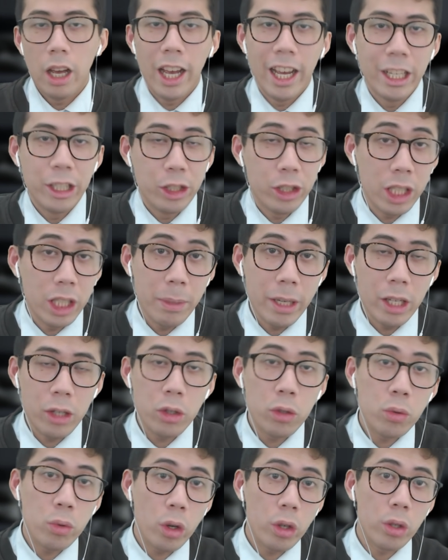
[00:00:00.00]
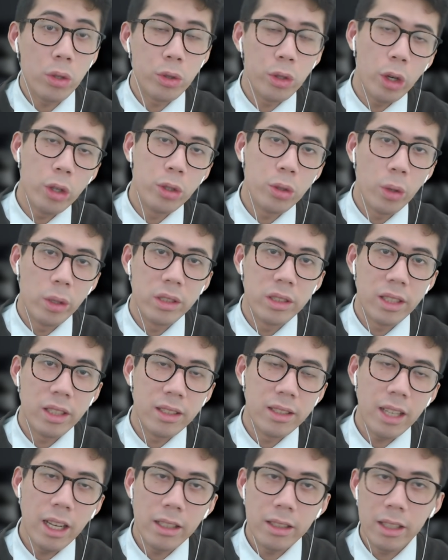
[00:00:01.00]
And Shiba Inu rode on Dogecoin's
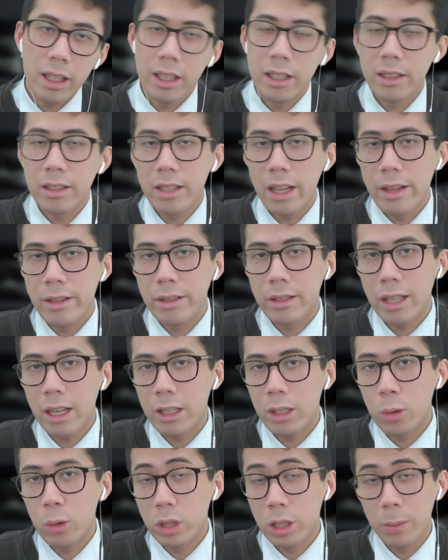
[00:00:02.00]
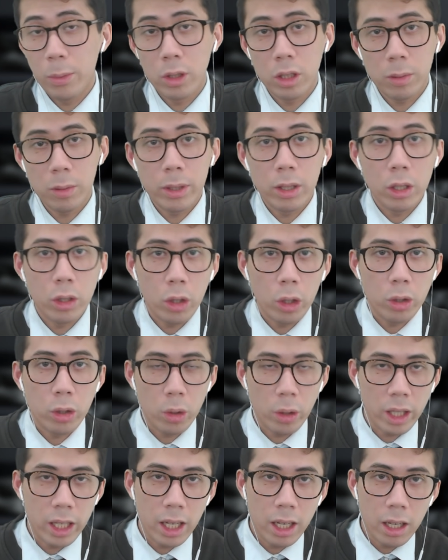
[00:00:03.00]
success in a sense that you were supposed to be the
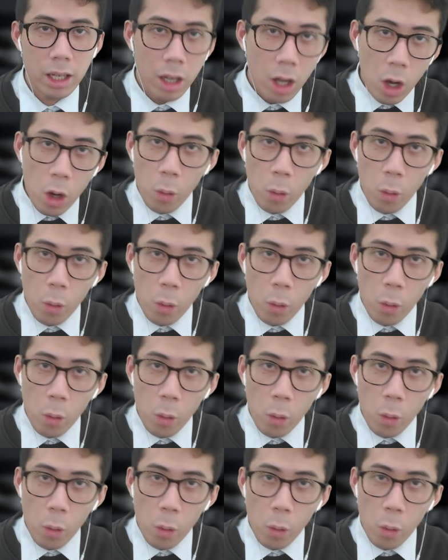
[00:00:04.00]
Dogecoin killer